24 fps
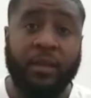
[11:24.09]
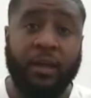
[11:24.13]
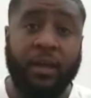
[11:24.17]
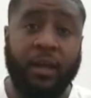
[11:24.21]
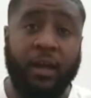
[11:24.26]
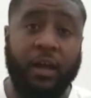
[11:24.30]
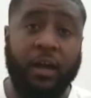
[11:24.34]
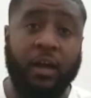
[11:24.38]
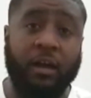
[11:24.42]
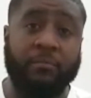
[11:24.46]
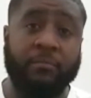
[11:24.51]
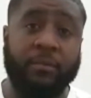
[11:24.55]

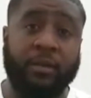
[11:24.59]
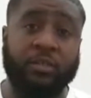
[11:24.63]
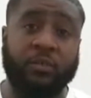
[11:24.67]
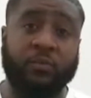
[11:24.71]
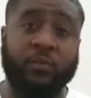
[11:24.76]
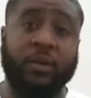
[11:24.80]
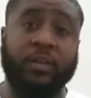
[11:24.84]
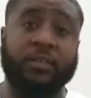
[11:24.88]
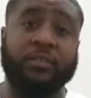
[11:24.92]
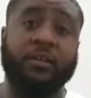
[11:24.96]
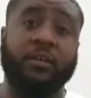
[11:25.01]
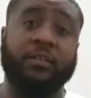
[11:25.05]
As
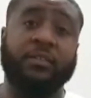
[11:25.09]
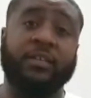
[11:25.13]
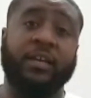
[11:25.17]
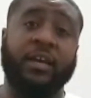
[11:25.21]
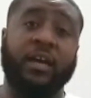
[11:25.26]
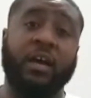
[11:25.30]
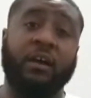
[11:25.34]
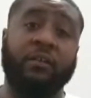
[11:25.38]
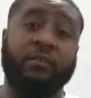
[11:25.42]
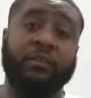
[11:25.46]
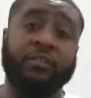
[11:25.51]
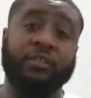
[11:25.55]
well as
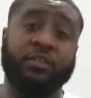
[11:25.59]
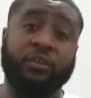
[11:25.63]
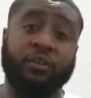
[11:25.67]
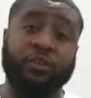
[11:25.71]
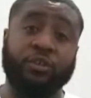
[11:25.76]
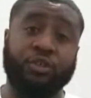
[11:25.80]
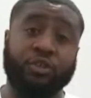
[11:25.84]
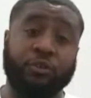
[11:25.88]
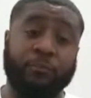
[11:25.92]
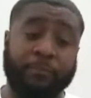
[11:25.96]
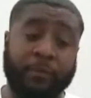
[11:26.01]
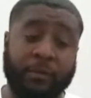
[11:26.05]
Arteta, and so he
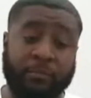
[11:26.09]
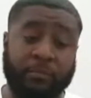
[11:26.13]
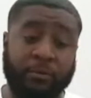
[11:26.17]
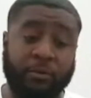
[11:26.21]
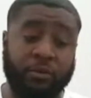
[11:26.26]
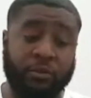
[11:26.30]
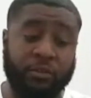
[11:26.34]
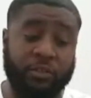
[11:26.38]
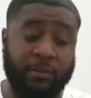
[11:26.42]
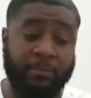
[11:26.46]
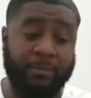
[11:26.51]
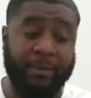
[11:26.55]
should be,
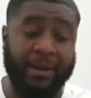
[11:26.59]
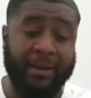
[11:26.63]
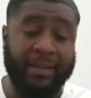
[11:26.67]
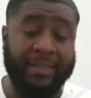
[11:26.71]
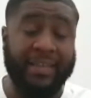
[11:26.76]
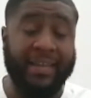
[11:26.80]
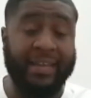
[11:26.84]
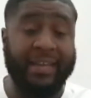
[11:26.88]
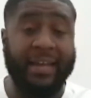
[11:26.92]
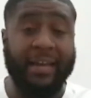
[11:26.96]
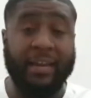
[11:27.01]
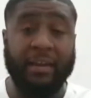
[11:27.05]
because a man of
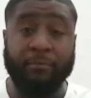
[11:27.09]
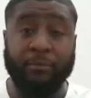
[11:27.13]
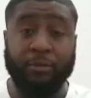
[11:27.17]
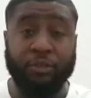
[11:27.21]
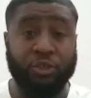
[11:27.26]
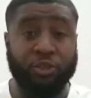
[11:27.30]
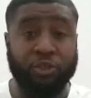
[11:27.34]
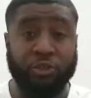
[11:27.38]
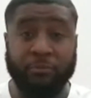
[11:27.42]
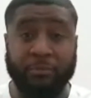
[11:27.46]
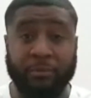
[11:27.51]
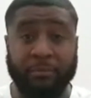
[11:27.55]
that calibre
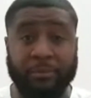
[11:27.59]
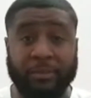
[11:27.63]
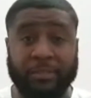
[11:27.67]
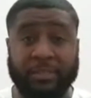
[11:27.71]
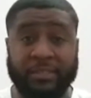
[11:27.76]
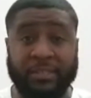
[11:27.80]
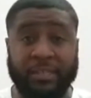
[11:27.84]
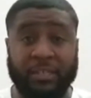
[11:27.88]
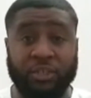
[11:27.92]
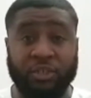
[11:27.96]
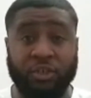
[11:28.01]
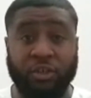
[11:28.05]
shouldn't be
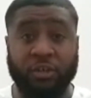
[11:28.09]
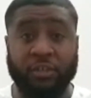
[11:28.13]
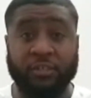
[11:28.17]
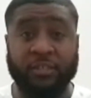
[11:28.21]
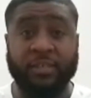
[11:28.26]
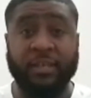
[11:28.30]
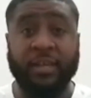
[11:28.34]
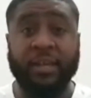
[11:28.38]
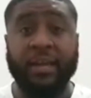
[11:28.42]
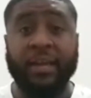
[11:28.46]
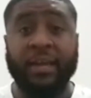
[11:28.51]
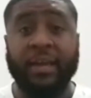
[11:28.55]
missing that
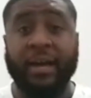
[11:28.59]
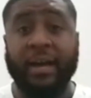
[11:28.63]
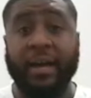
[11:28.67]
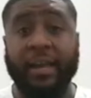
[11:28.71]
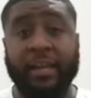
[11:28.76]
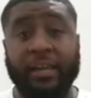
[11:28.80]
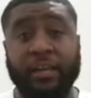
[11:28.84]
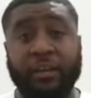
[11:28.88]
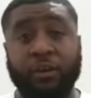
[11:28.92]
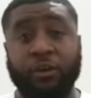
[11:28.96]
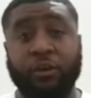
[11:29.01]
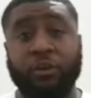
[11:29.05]
chance, and
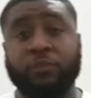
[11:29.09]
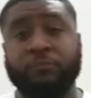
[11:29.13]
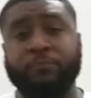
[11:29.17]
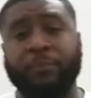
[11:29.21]
he knows.